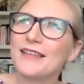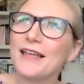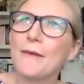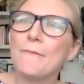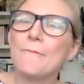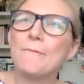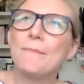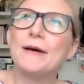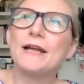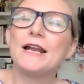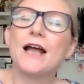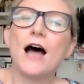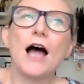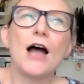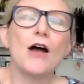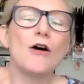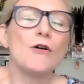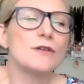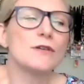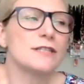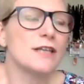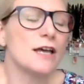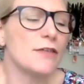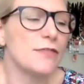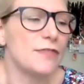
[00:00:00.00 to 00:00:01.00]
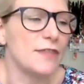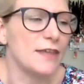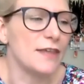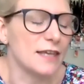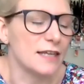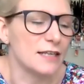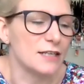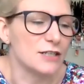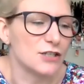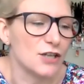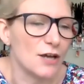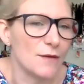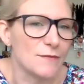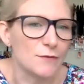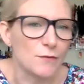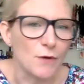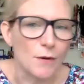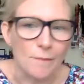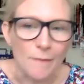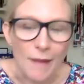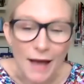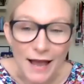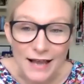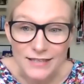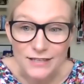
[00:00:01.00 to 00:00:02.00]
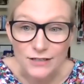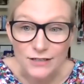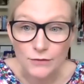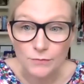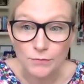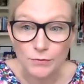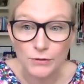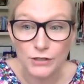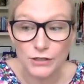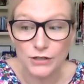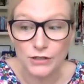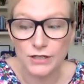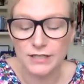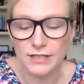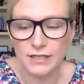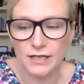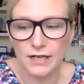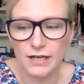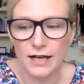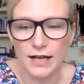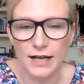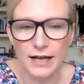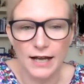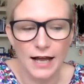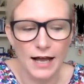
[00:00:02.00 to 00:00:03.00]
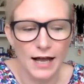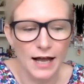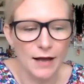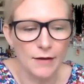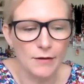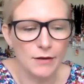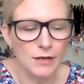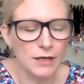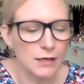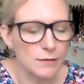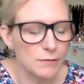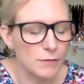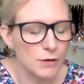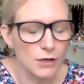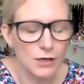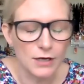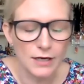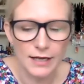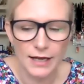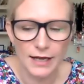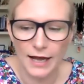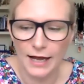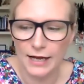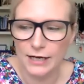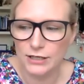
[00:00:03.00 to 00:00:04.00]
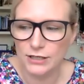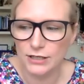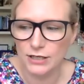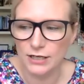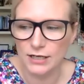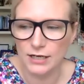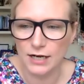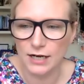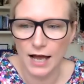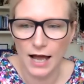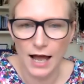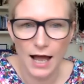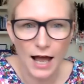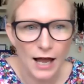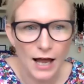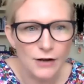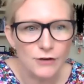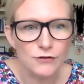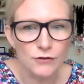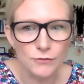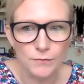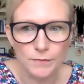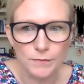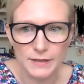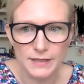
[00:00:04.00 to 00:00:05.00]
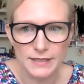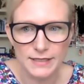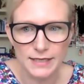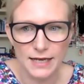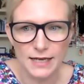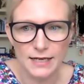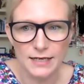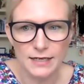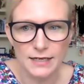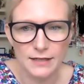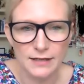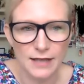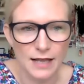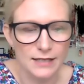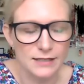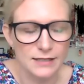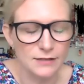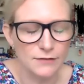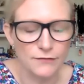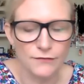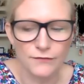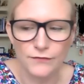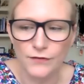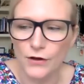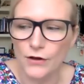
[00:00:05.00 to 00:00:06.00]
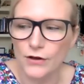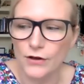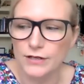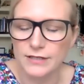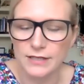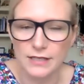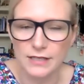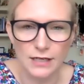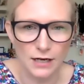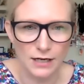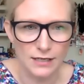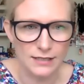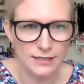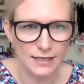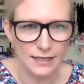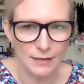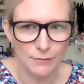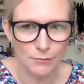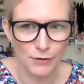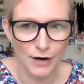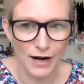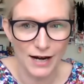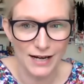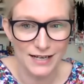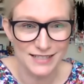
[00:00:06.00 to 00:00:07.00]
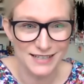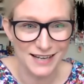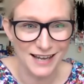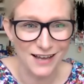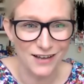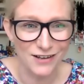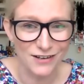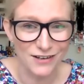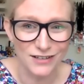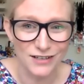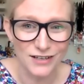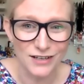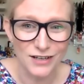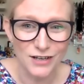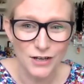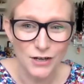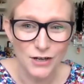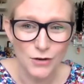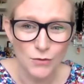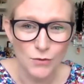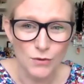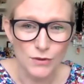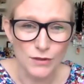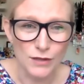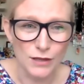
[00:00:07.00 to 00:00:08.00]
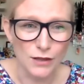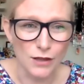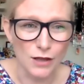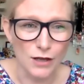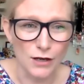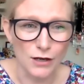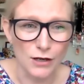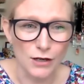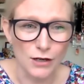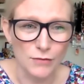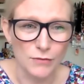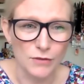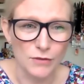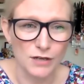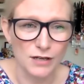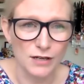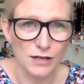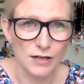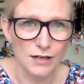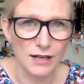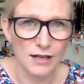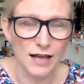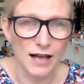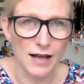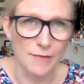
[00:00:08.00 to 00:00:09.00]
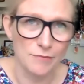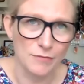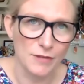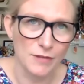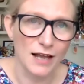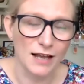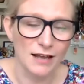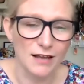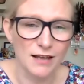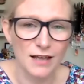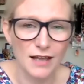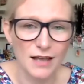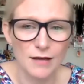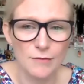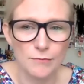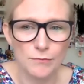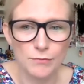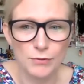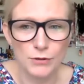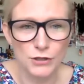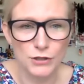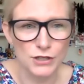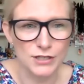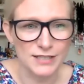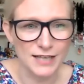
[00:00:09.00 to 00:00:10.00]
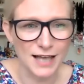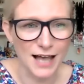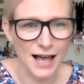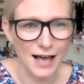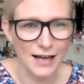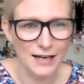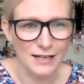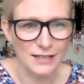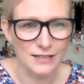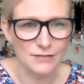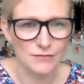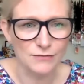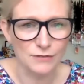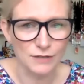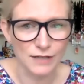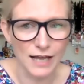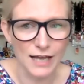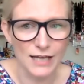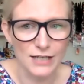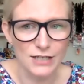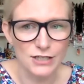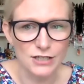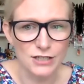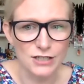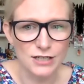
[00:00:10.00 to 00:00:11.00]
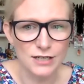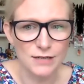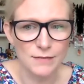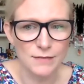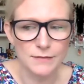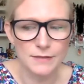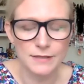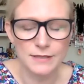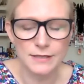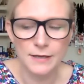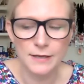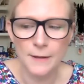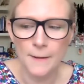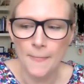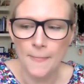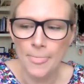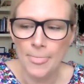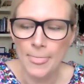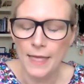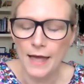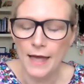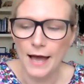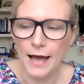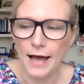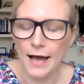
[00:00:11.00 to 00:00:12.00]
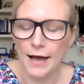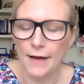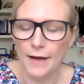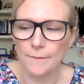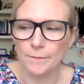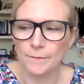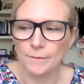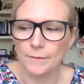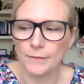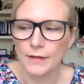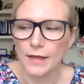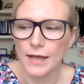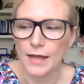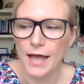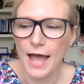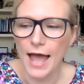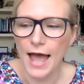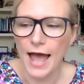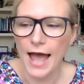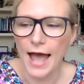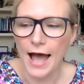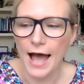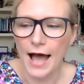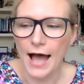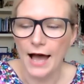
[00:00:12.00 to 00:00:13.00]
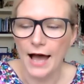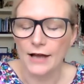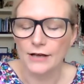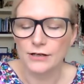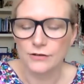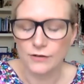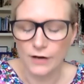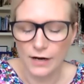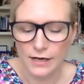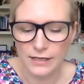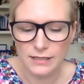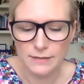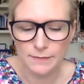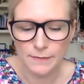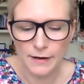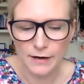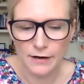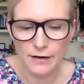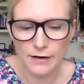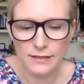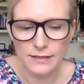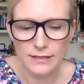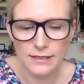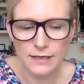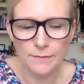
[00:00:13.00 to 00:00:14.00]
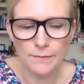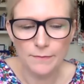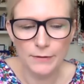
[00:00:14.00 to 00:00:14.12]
But I also think, in terms of what makes a good producer, communication, 100%. That's the first thing I see break down with a lot of like producer-artist relationships. Transparency, but